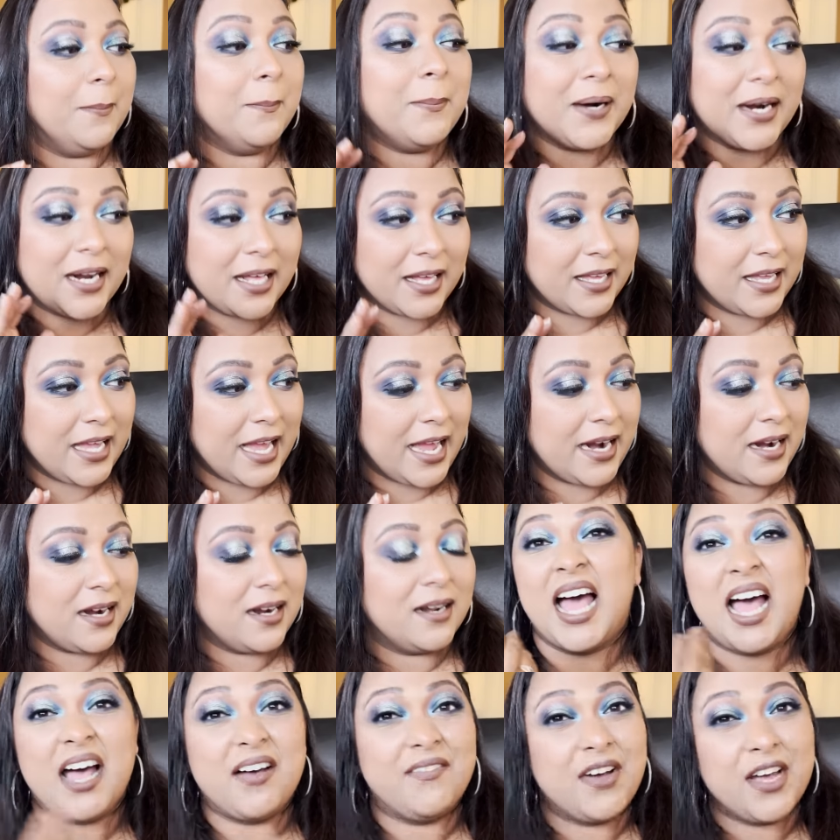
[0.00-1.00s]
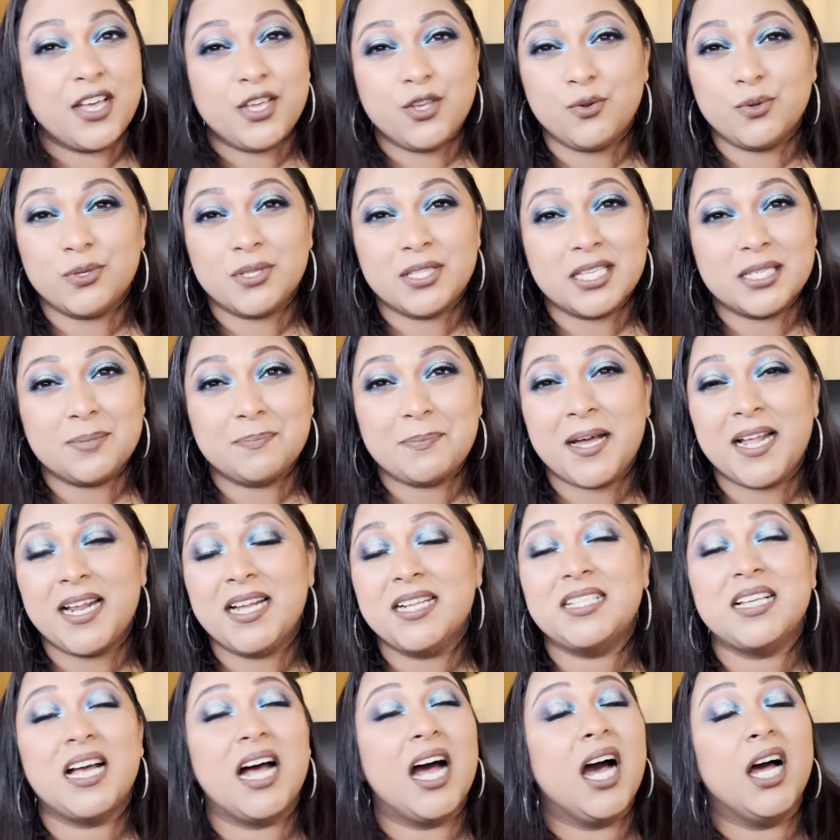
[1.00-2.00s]
But again, have I used this
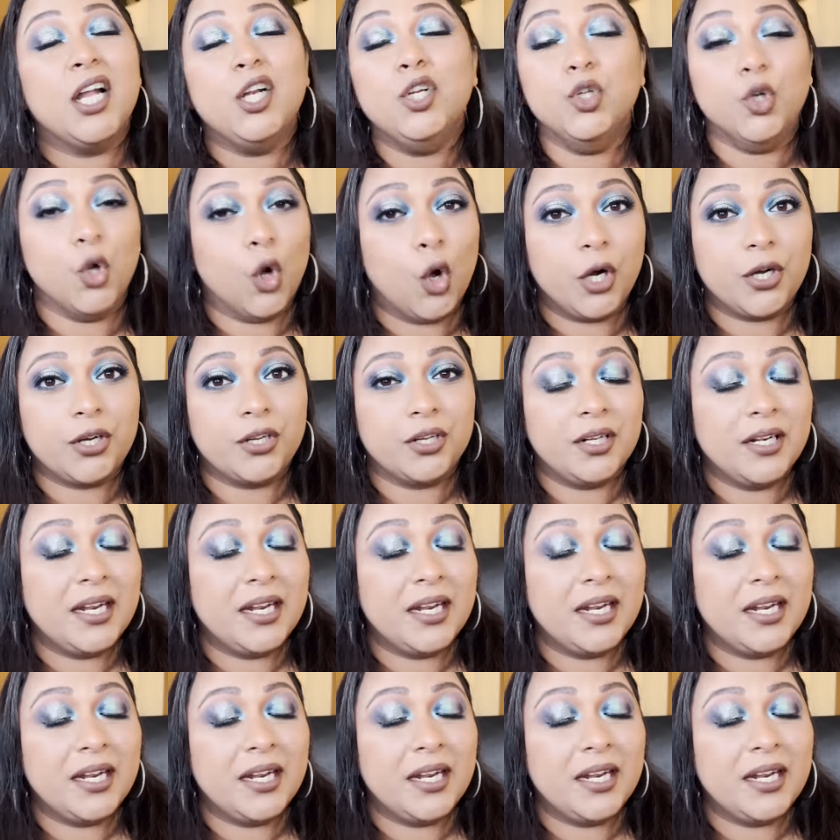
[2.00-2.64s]
palette a lot?